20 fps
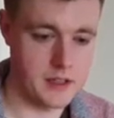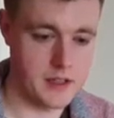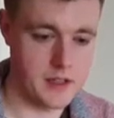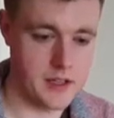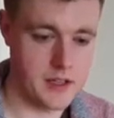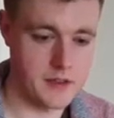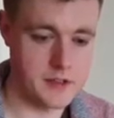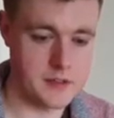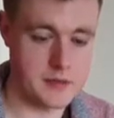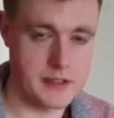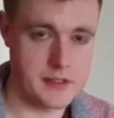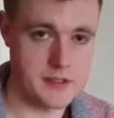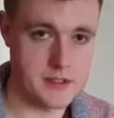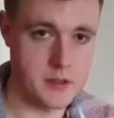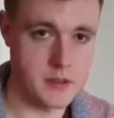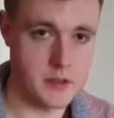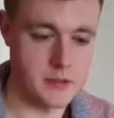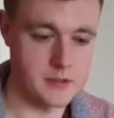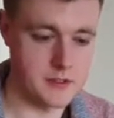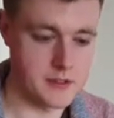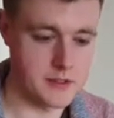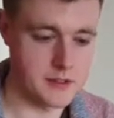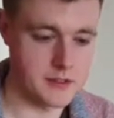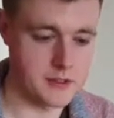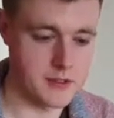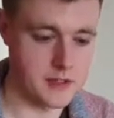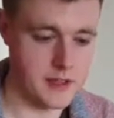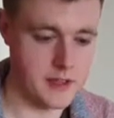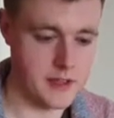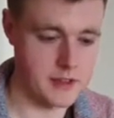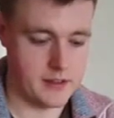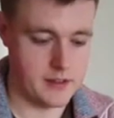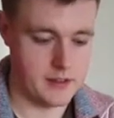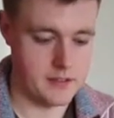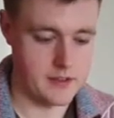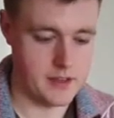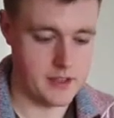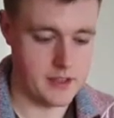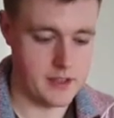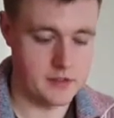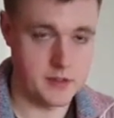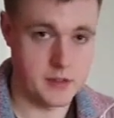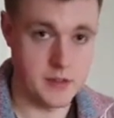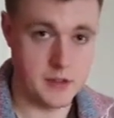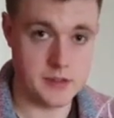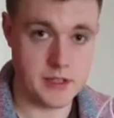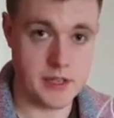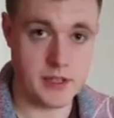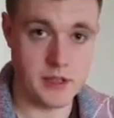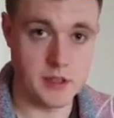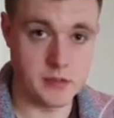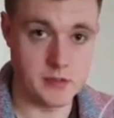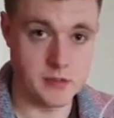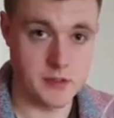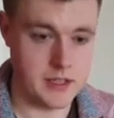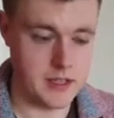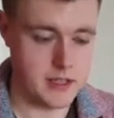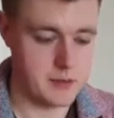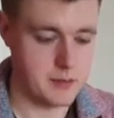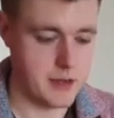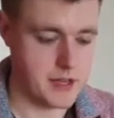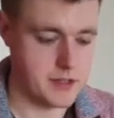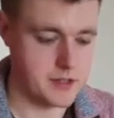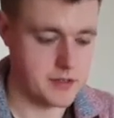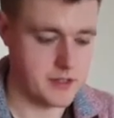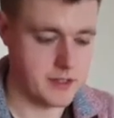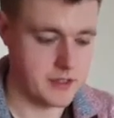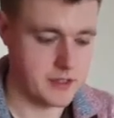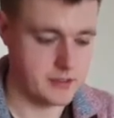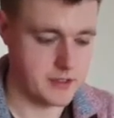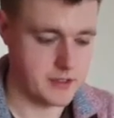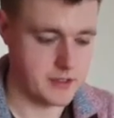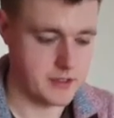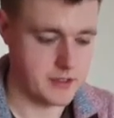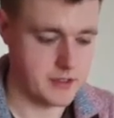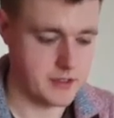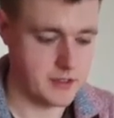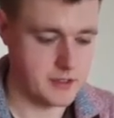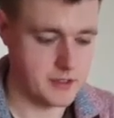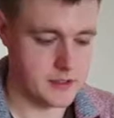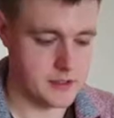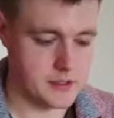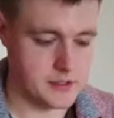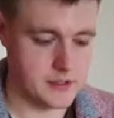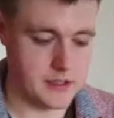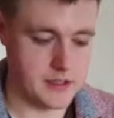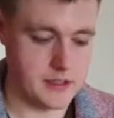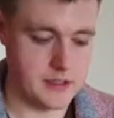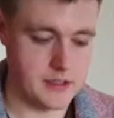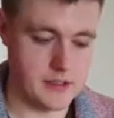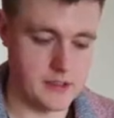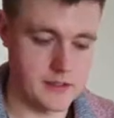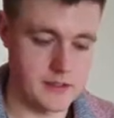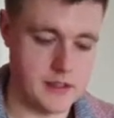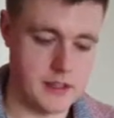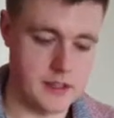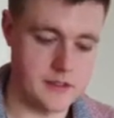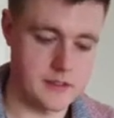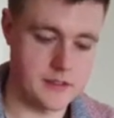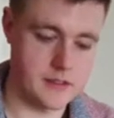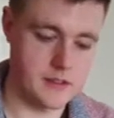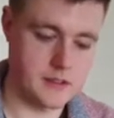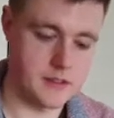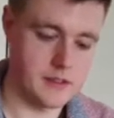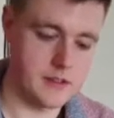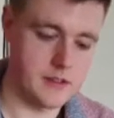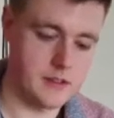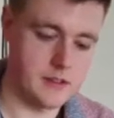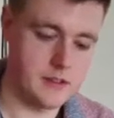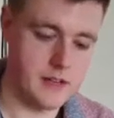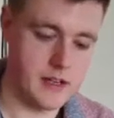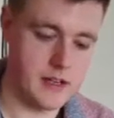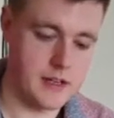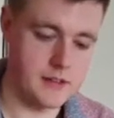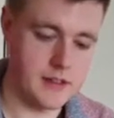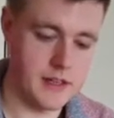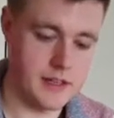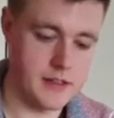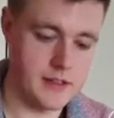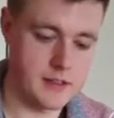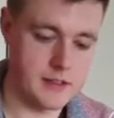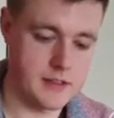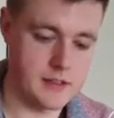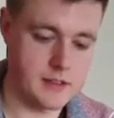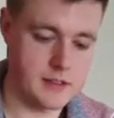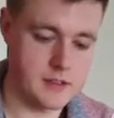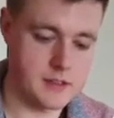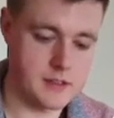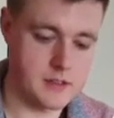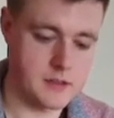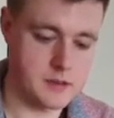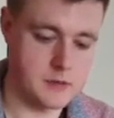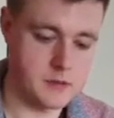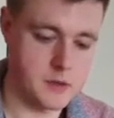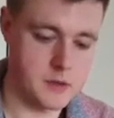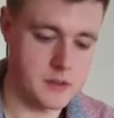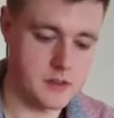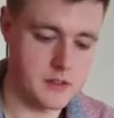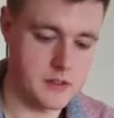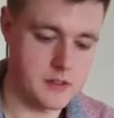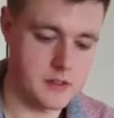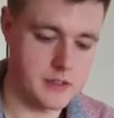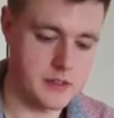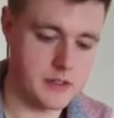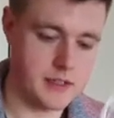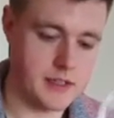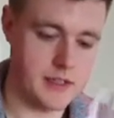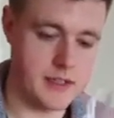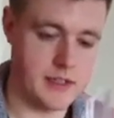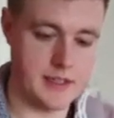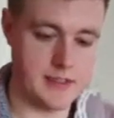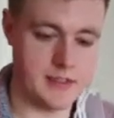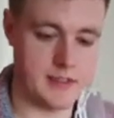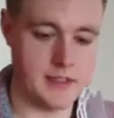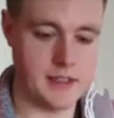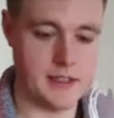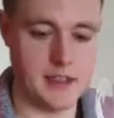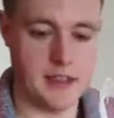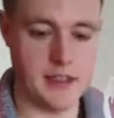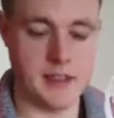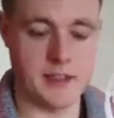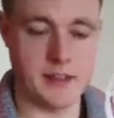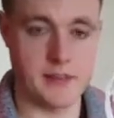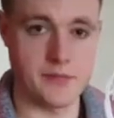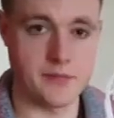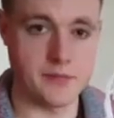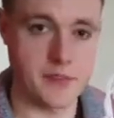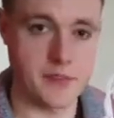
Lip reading: which makes it quite fun to fly. Then if you take off the battery cover, you can see that you have a small connector here.